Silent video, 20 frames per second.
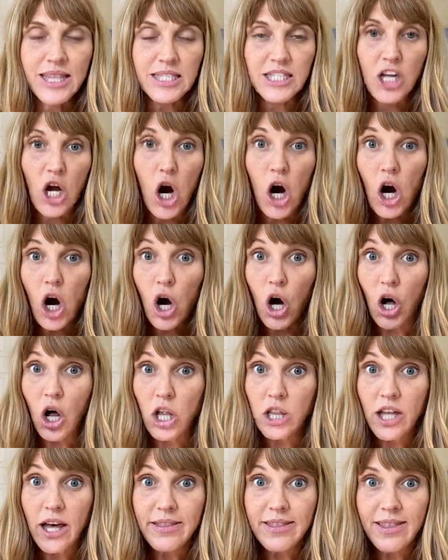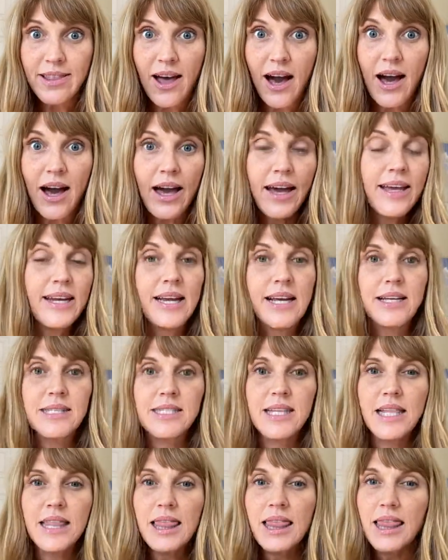It's all online,
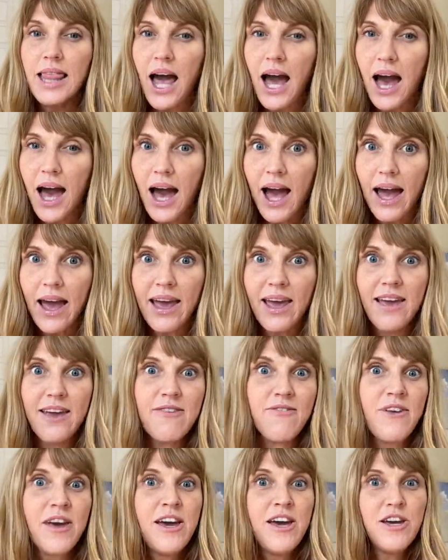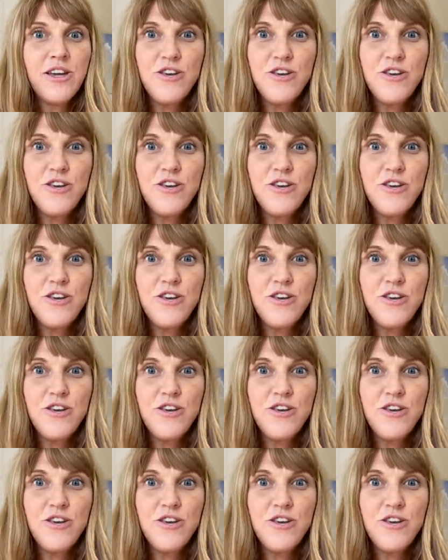it's live.